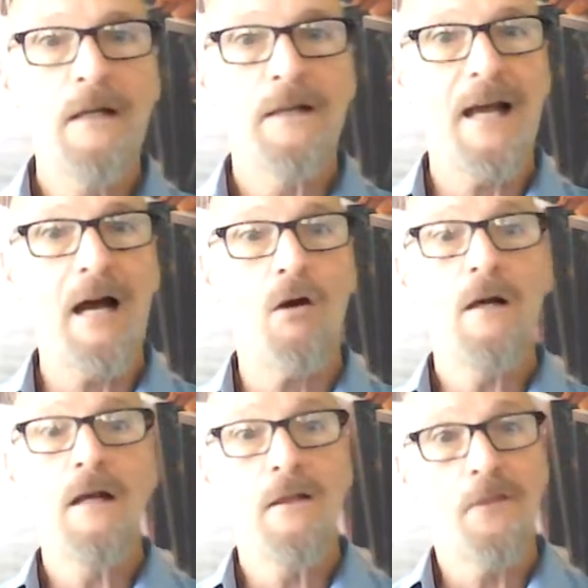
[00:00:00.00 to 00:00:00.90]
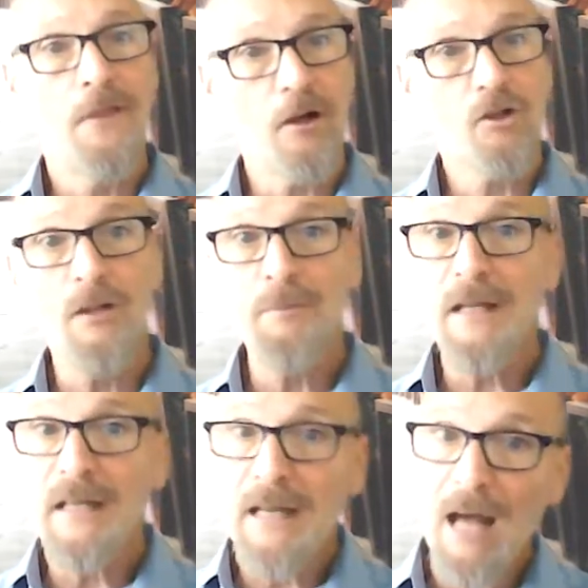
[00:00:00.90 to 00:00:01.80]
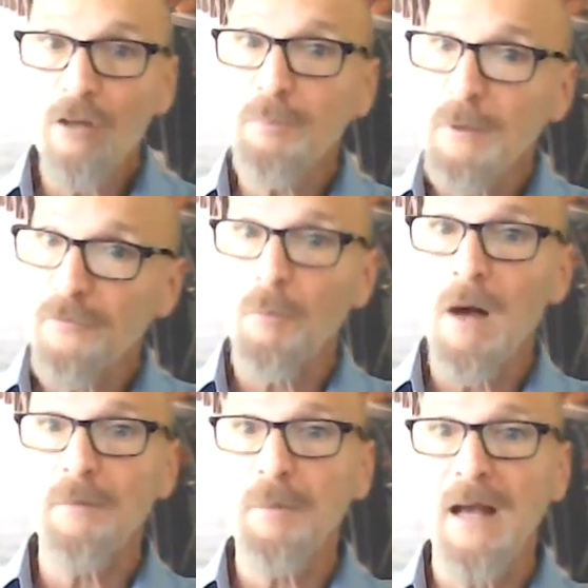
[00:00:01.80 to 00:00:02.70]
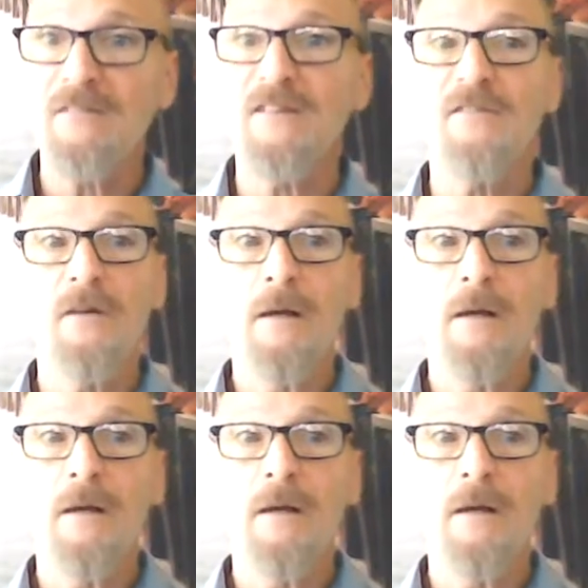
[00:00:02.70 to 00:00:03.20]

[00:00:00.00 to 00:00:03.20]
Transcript: Now, there could be an announcement from On Passive